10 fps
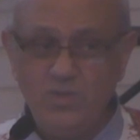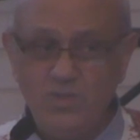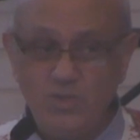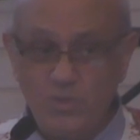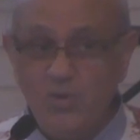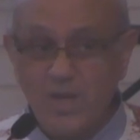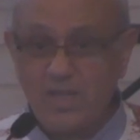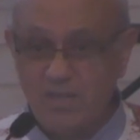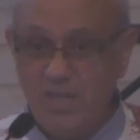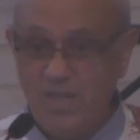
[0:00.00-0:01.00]
do
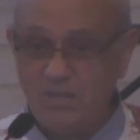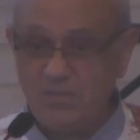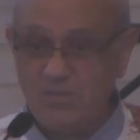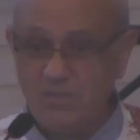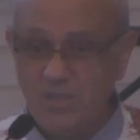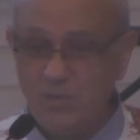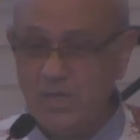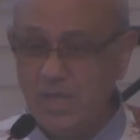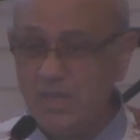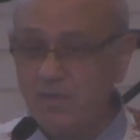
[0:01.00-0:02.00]
like that, you will
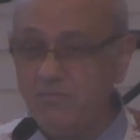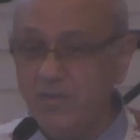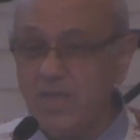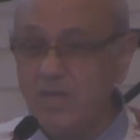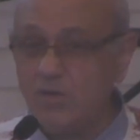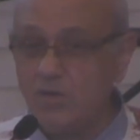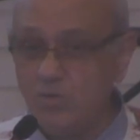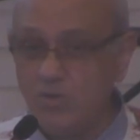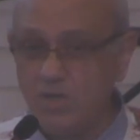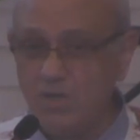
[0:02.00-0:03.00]
get the
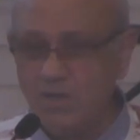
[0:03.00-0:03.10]
vainglory.